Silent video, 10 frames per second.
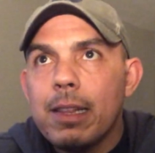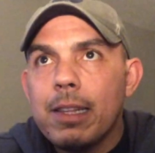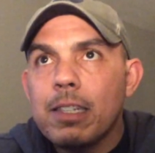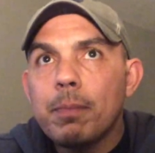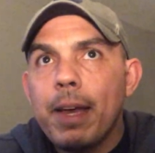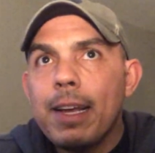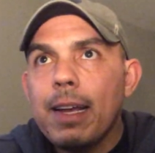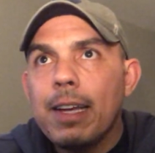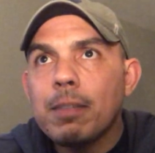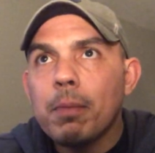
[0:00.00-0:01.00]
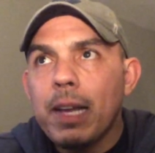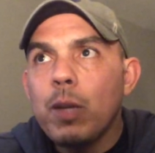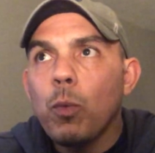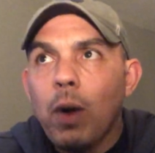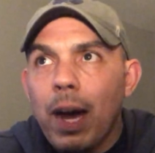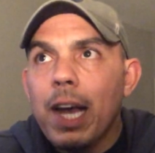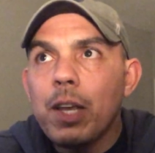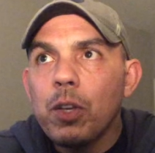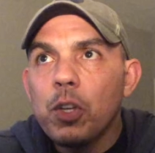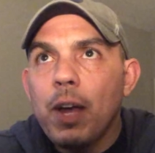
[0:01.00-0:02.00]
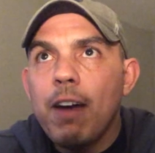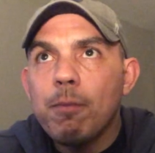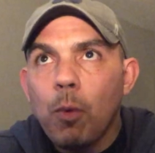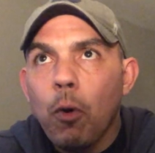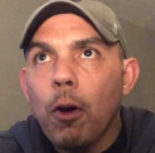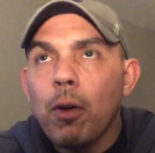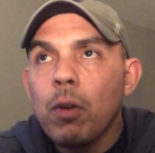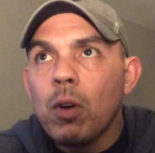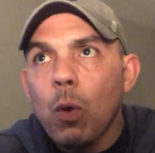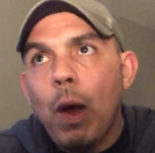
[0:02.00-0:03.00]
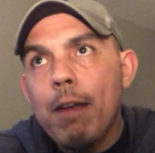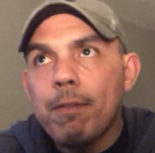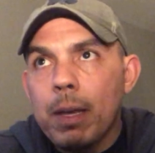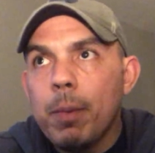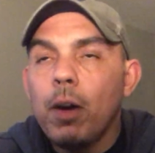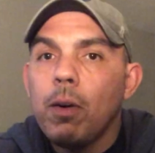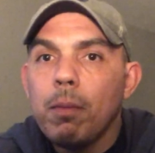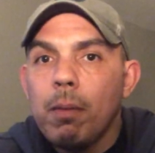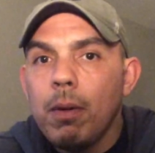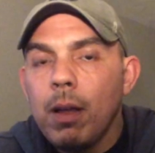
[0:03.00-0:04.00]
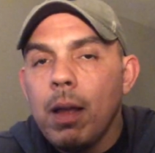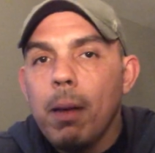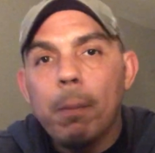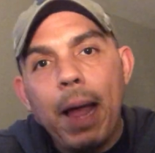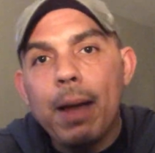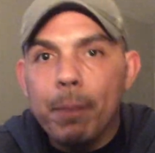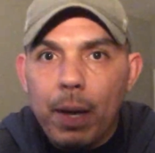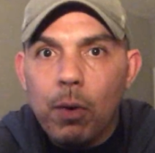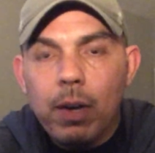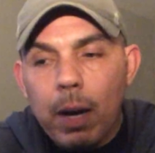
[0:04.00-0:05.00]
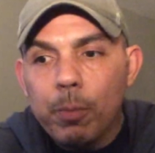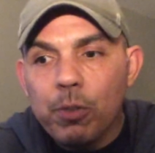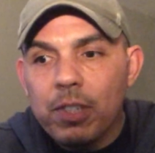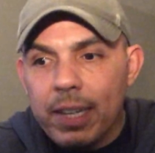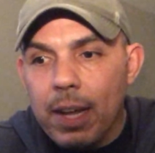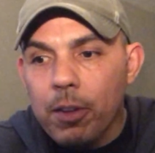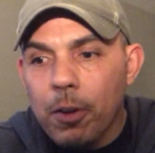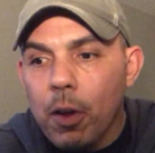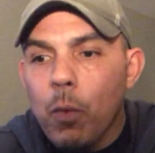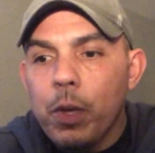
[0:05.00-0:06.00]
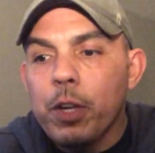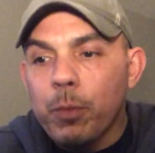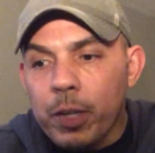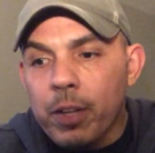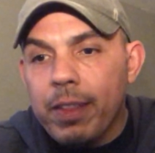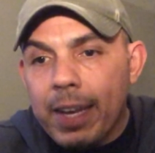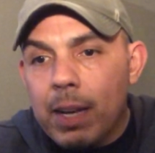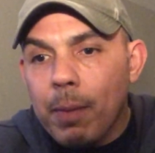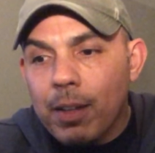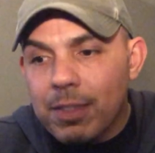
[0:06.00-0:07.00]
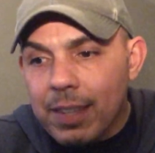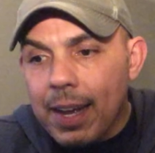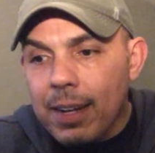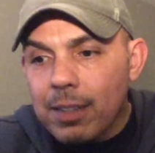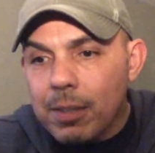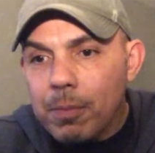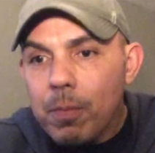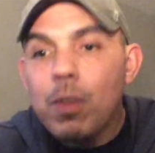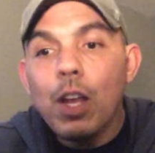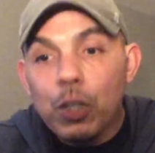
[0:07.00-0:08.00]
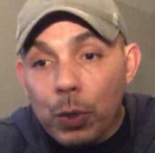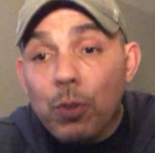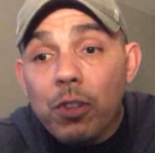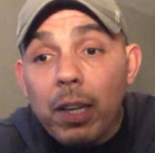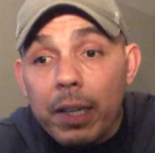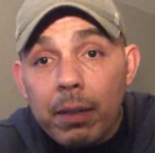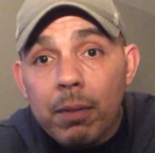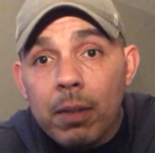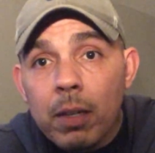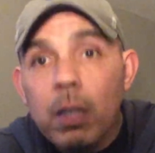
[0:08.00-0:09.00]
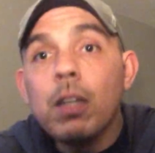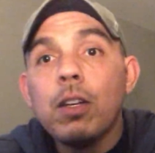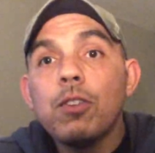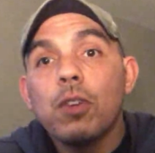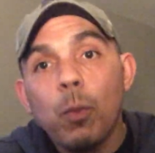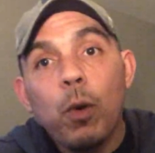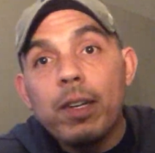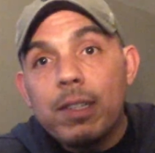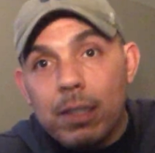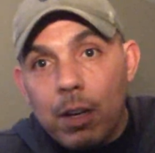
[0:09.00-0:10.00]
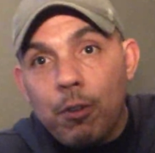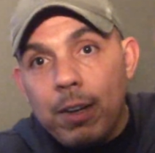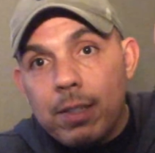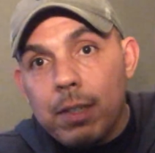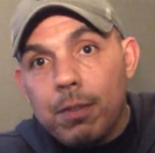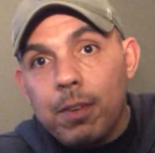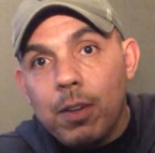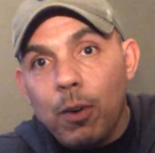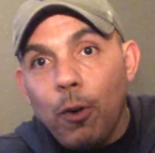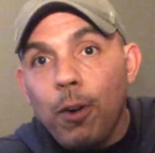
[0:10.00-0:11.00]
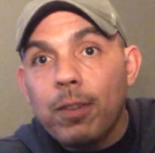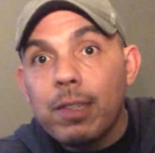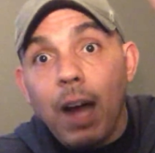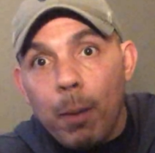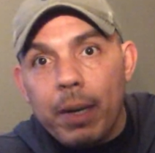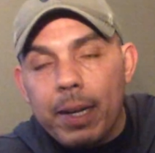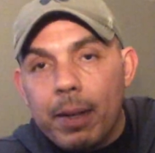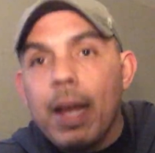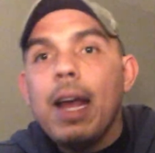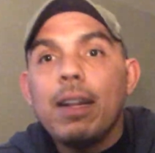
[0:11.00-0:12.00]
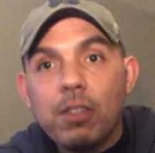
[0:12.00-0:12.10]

this may explain why you have more white female, black male couples together. When you're thinking about sex, usually someone is aggressive or dominant and